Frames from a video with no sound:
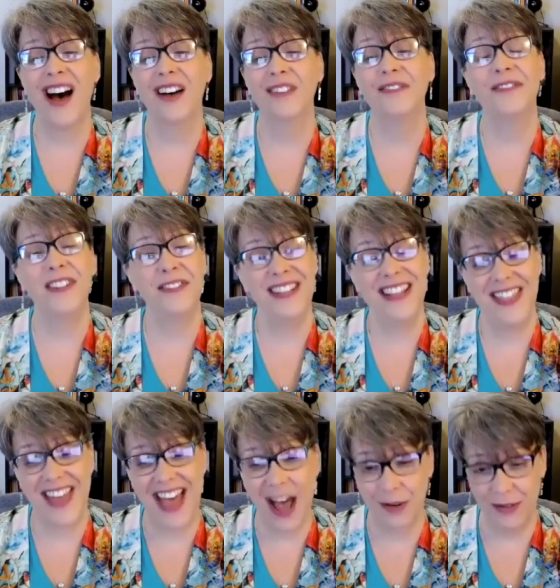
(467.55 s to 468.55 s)
of
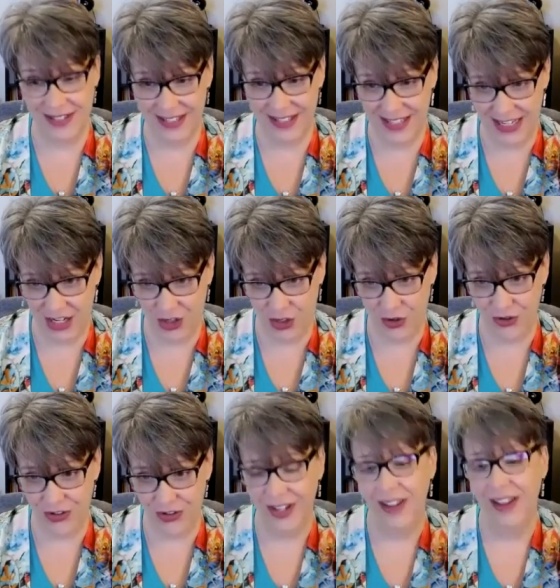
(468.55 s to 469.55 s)
50,000 teachers.